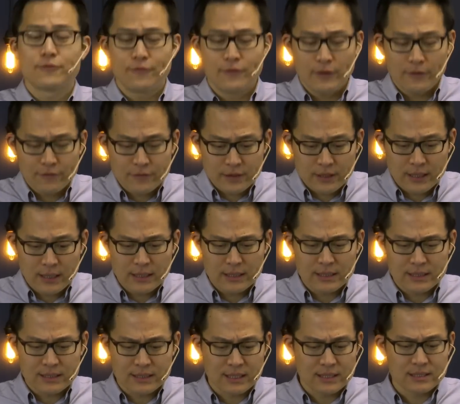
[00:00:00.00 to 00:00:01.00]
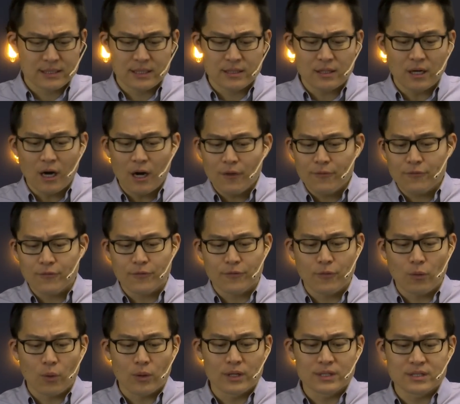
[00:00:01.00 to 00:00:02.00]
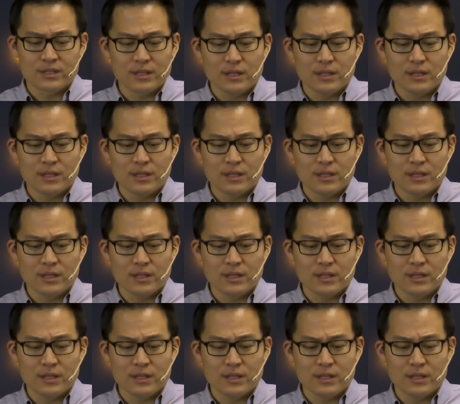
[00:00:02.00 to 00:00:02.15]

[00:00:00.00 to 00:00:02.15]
15 to 16 to offer for us